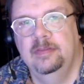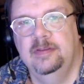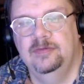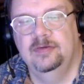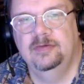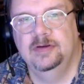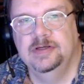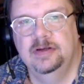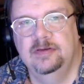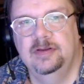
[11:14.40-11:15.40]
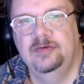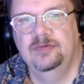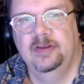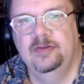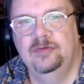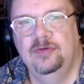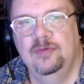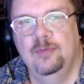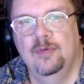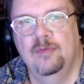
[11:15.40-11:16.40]
this digit, this is either
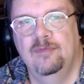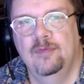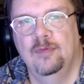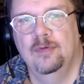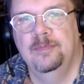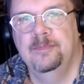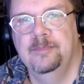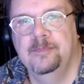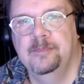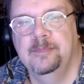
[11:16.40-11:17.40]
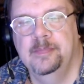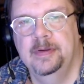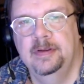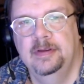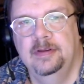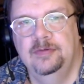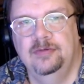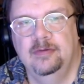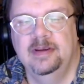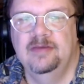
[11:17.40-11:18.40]
2 or 4.
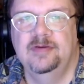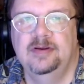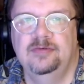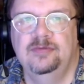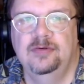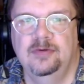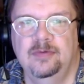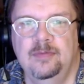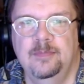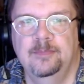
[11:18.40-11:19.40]
So if it is 2,